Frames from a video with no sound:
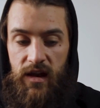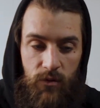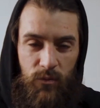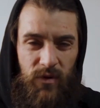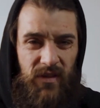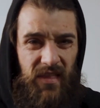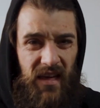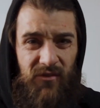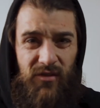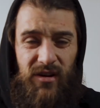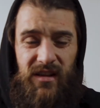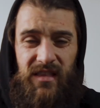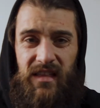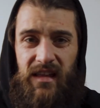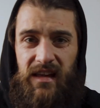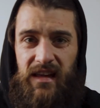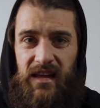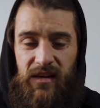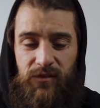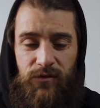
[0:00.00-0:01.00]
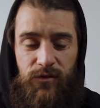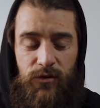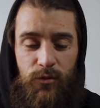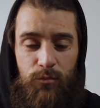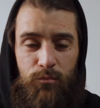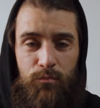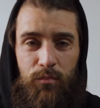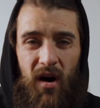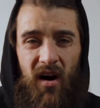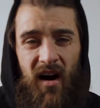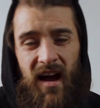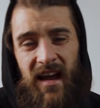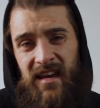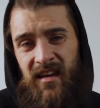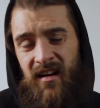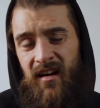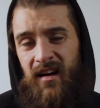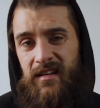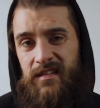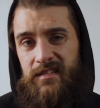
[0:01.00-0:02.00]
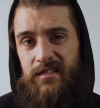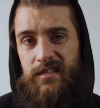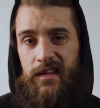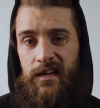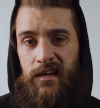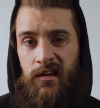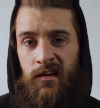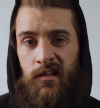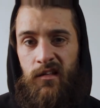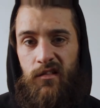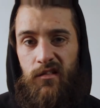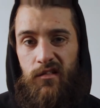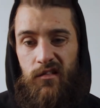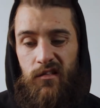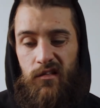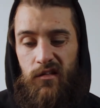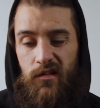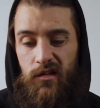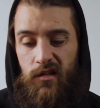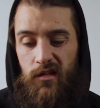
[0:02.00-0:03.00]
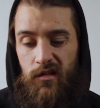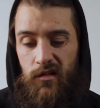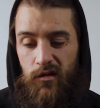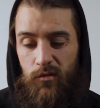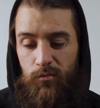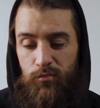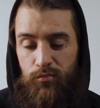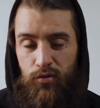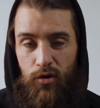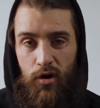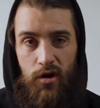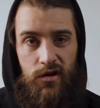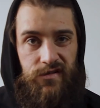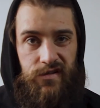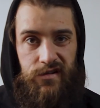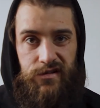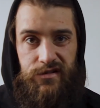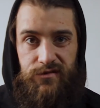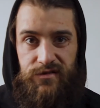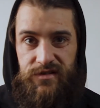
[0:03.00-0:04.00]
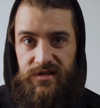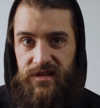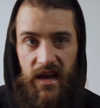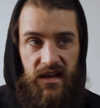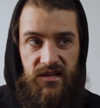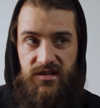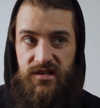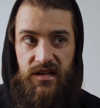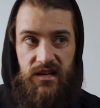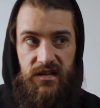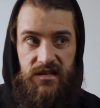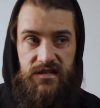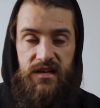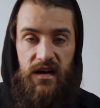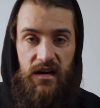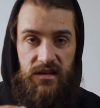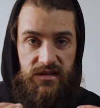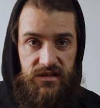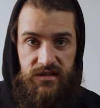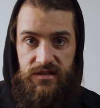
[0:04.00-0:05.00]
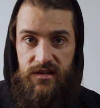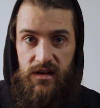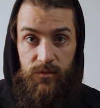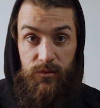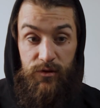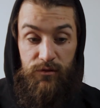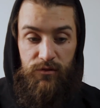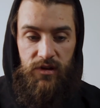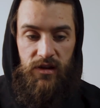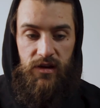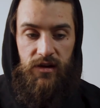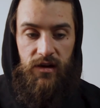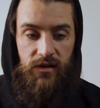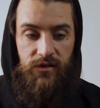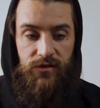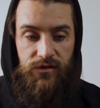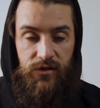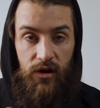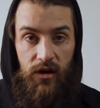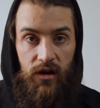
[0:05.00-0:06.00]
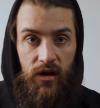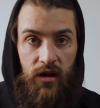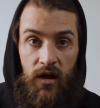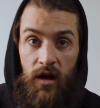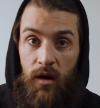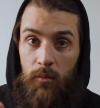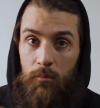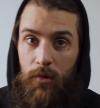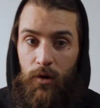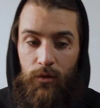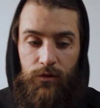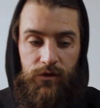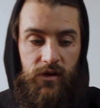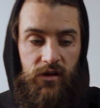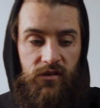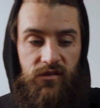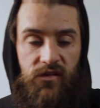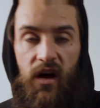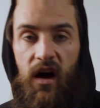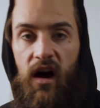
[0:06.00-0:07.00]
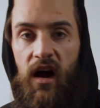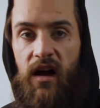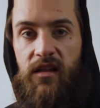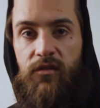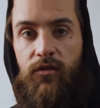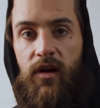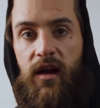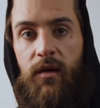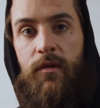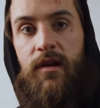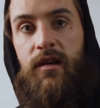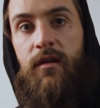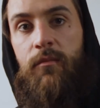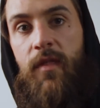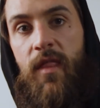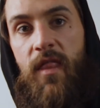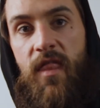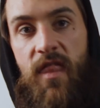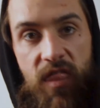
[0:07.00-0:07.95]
with everything, if you buy nice things, your process of sketching and such is going to be really nice. So Moleskines, highly recommend them.